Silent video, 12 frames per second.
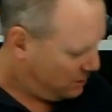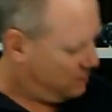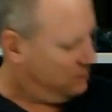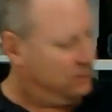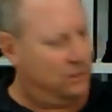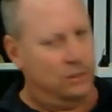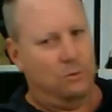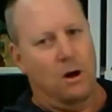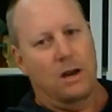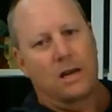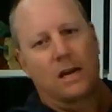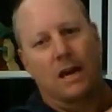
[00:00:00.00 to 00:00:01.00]
is this
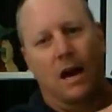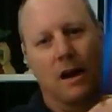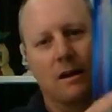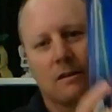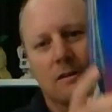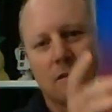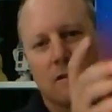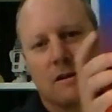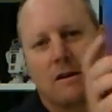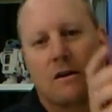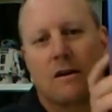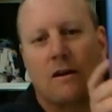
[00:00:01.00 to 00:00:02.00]
one here.
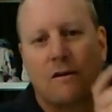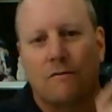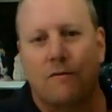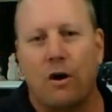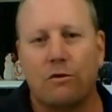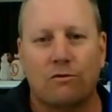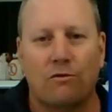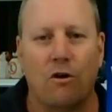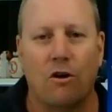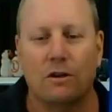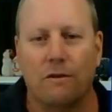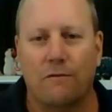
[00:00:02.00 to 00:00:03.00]

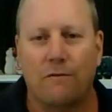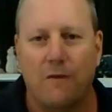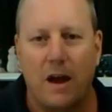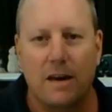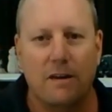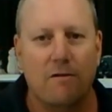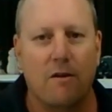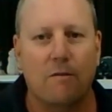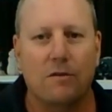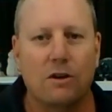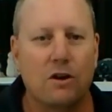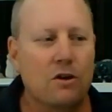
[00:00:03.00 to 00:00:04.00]
Voltron Defender of
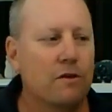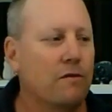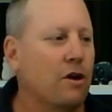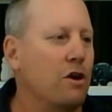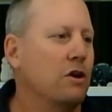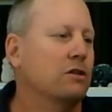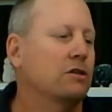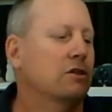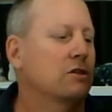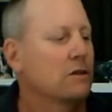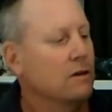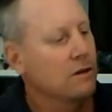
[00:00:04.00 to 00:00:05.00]
the Universe.